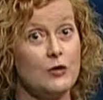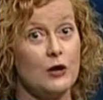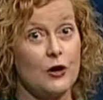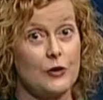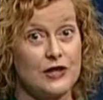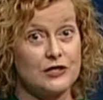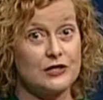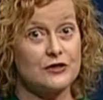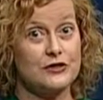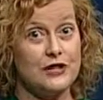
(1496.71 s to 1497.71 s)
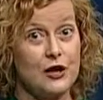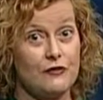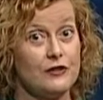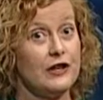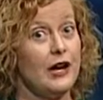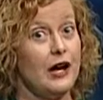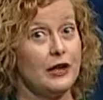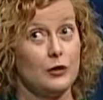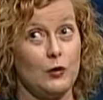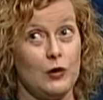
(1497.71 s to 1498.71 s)
you are a racist yourself,
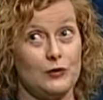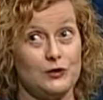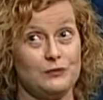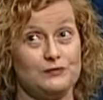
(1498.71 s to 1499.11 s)
unquote.